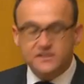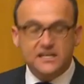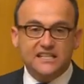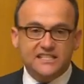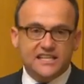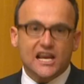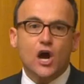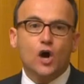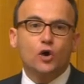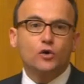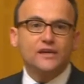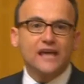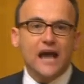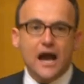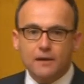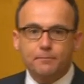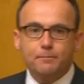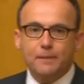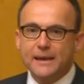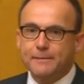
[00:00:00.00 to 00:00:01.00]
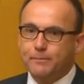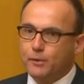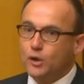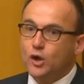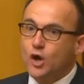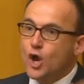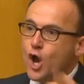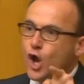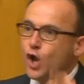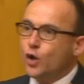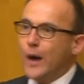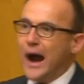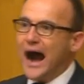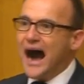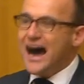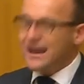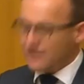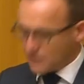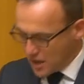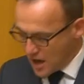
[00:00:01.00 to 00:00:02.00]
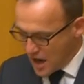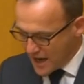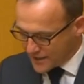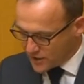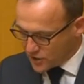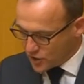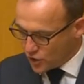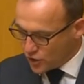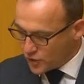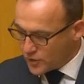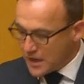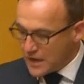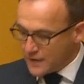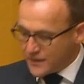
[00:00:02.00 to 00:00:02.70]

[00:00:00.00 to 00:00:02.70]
to tell young people who aren't like you